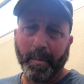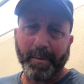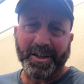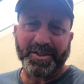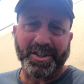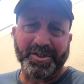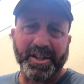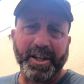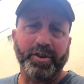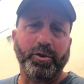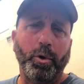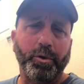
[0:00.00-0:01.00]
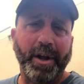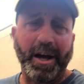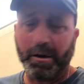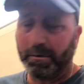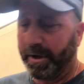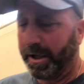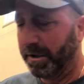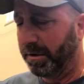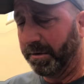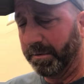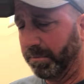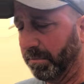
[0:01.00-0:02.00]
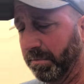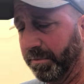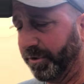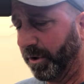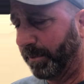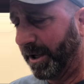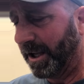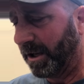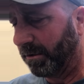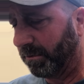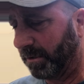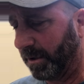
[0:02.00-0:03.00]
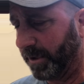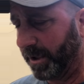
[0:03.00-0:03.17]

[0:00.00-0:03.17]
like 16 years old now, and somehow, I